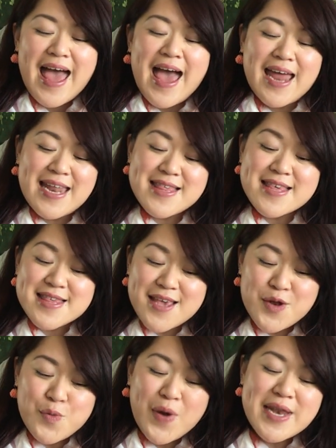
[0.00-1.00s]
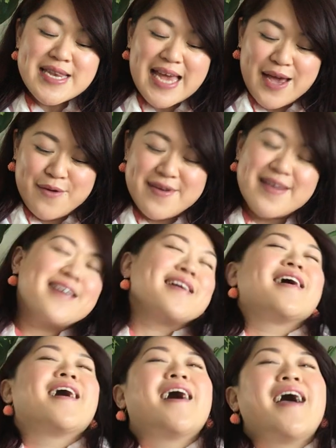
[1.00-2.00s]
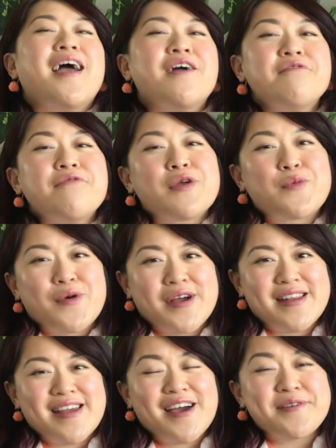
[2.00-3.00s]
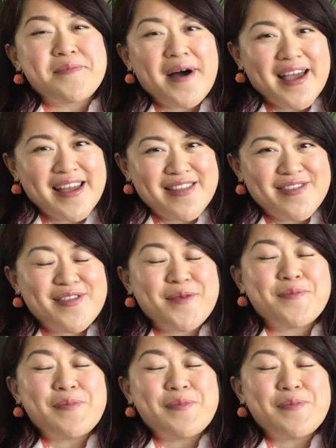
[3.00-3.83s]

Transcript: And as the sun went down, everyone admired the